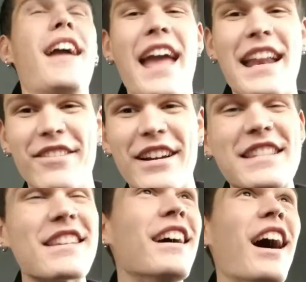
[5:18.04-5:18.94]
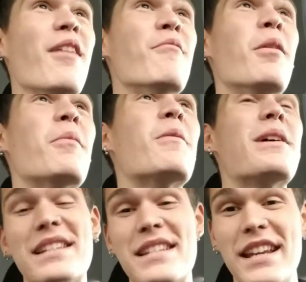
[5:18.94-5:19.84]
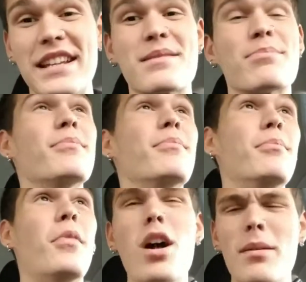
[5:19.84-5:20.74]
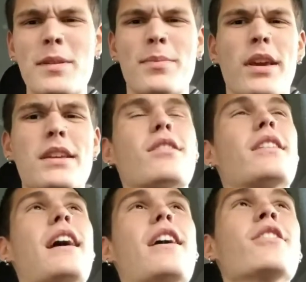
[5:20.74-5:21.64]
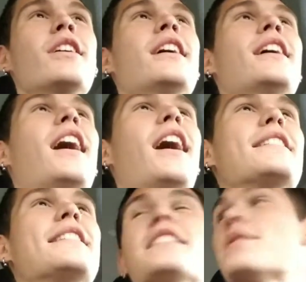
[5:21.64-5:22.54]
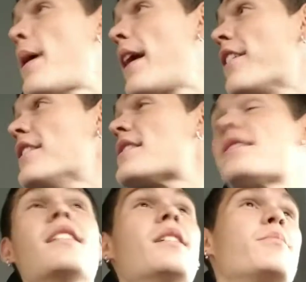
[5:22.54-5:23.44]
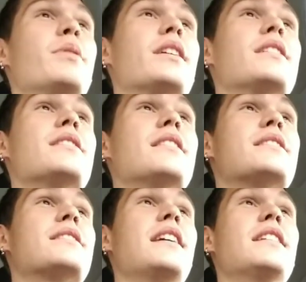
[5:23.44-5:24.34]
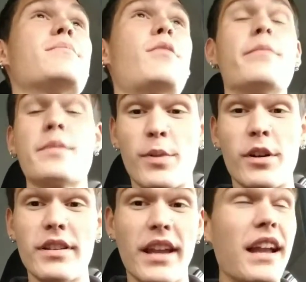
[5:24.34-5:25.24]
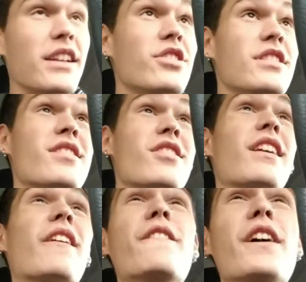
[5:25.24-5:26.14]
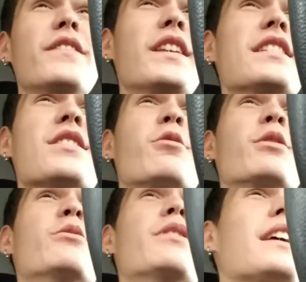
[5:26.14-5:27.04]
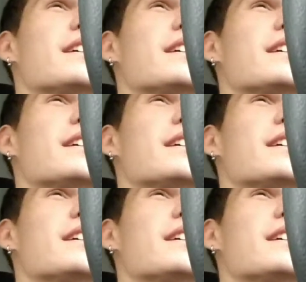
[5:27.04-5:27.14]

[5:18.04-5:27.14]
Anyways, I'm on my way to Tina's mom's place right now. Uh, Tina's parents because it's Tina's mom's birthday and she's turning 50 so we're doing like a